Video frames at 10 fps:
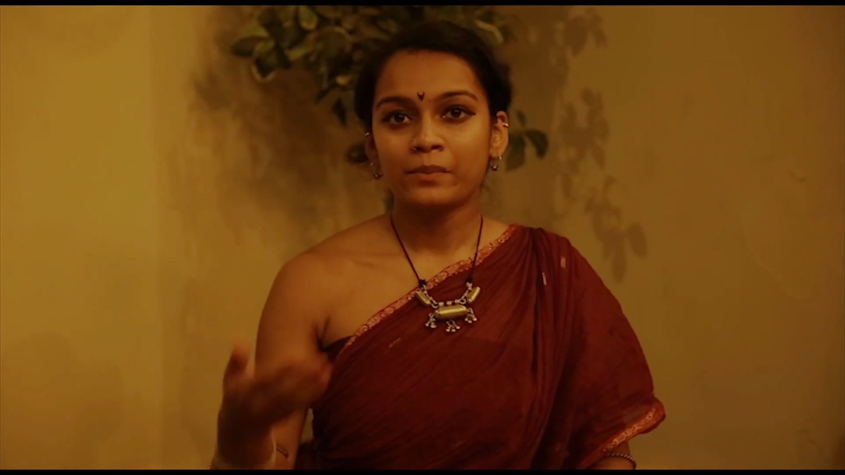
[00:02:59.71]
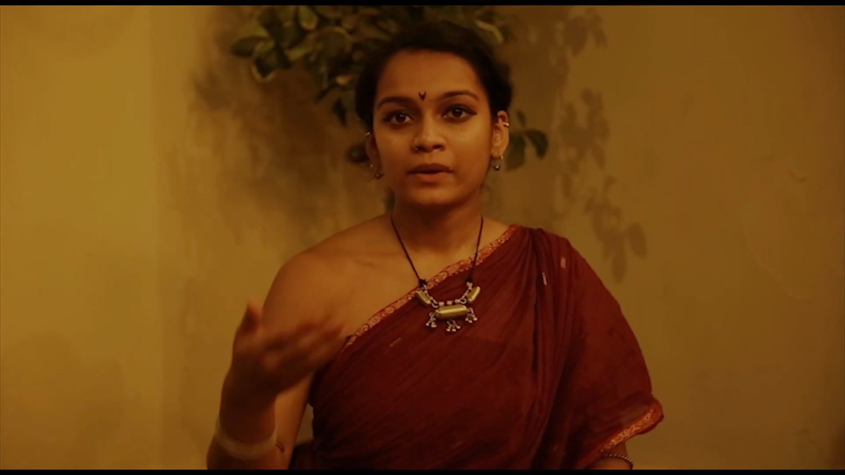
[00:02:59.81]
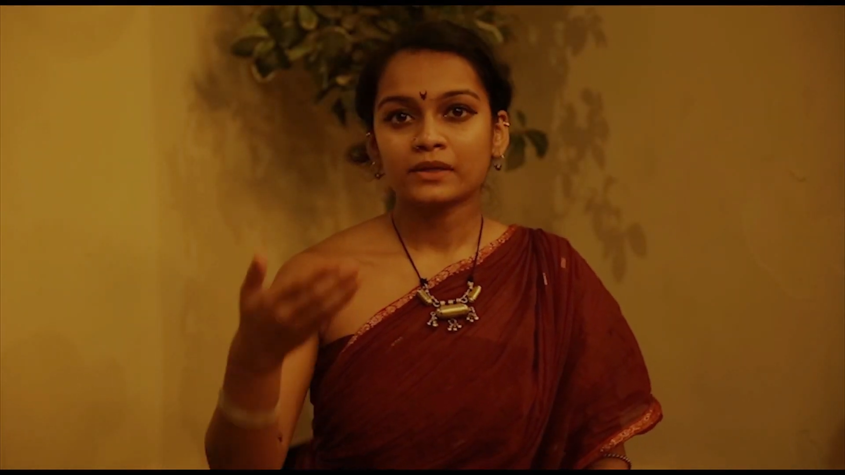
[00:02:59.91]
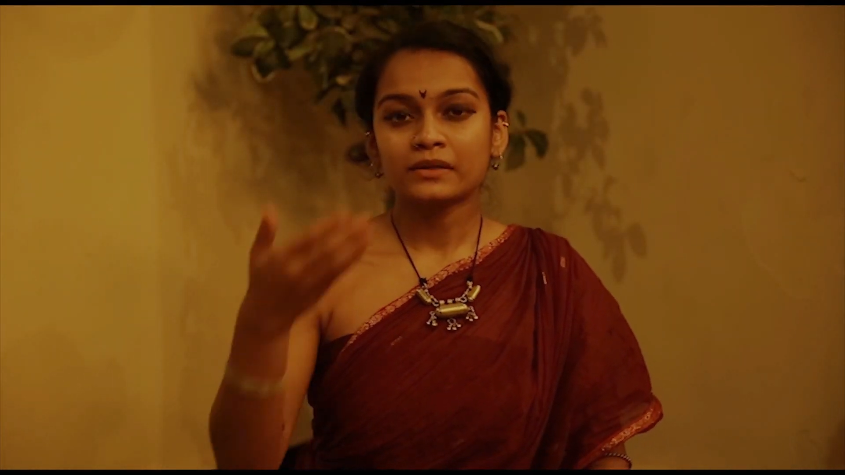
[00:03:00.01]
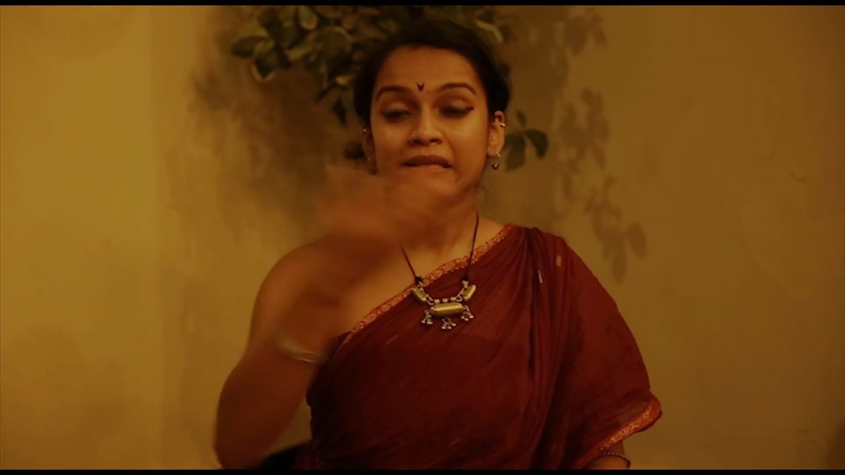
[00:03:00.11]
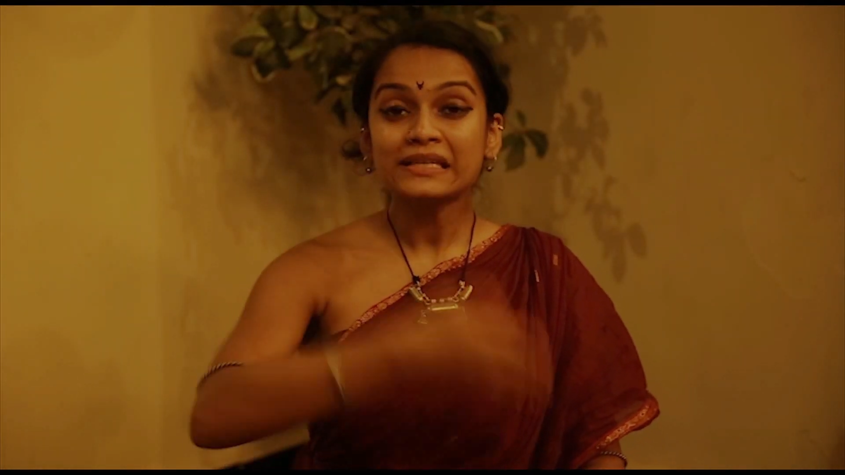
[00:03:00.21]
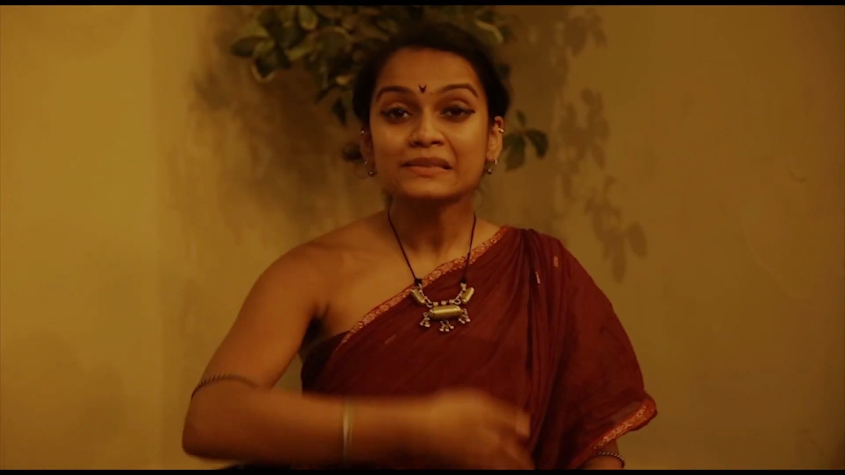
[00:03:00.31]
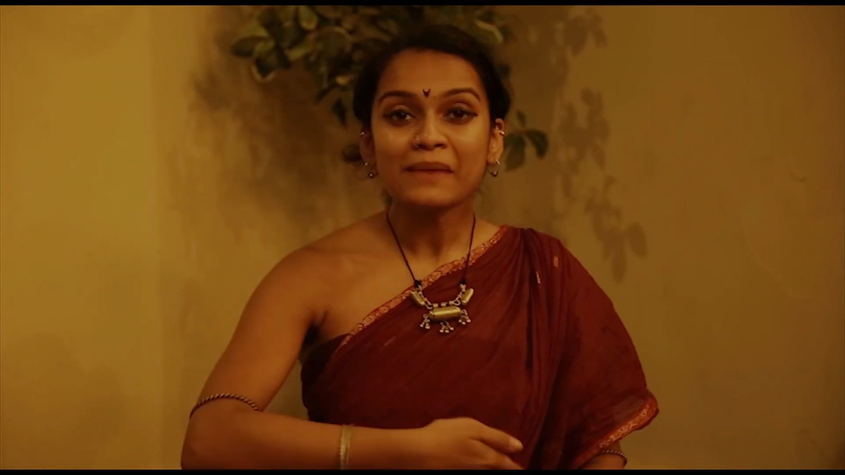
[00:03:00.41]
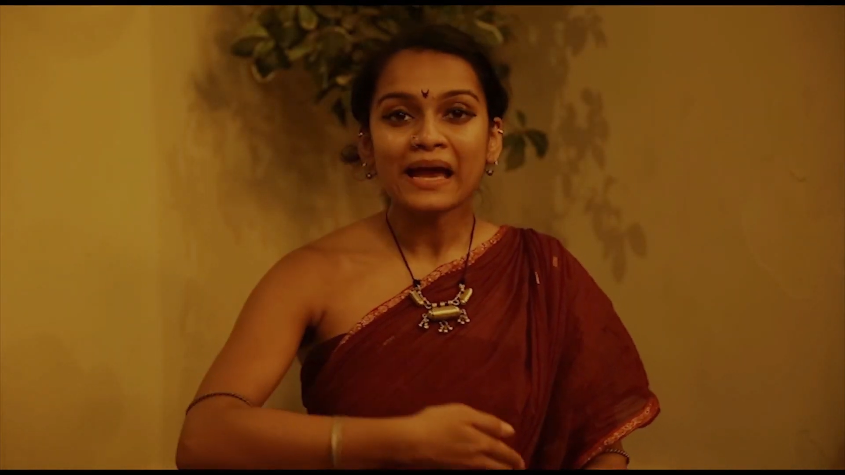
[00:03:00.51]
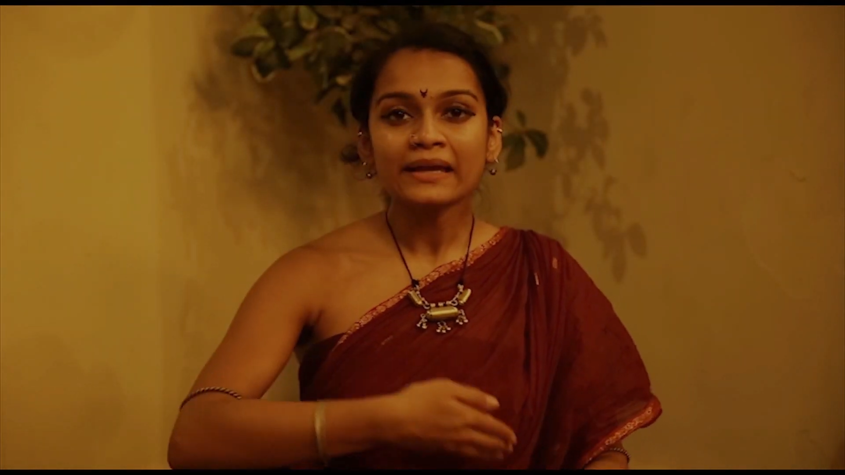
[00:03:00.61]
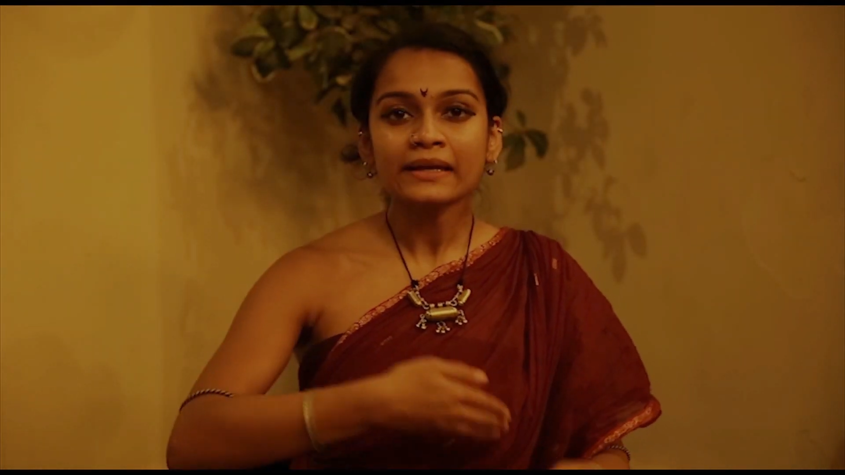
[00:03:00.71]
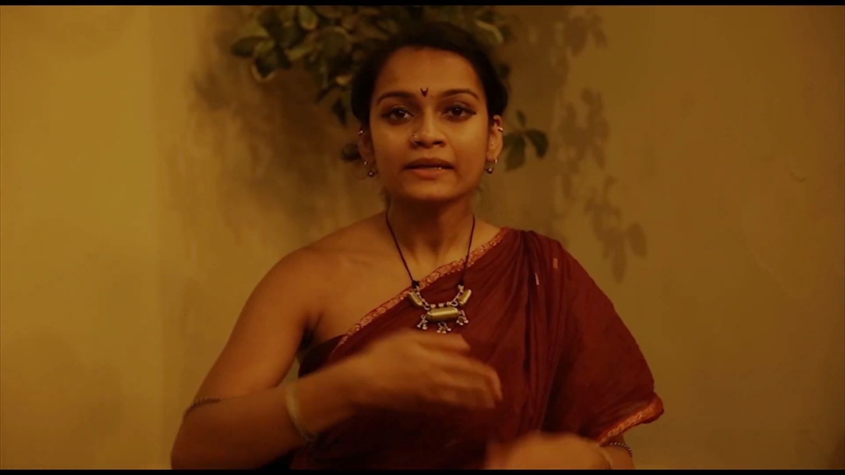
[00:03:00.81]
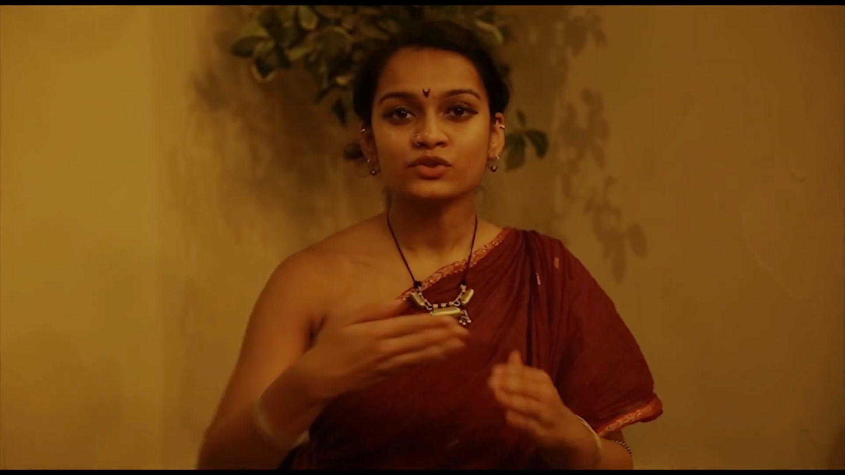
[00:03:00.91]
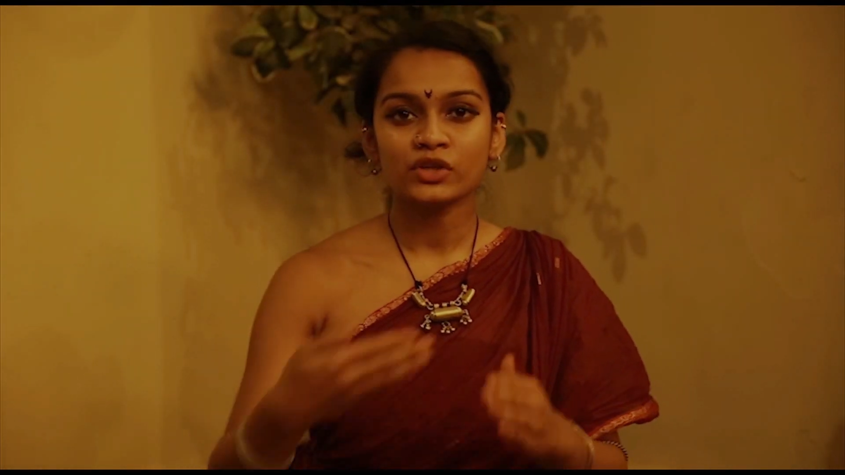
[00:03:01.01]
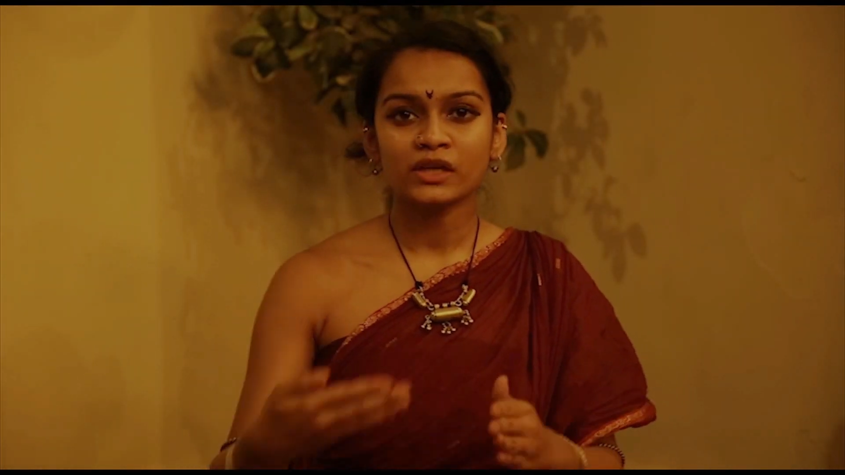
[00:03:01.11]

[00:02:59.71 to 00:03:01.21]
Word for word: But this man has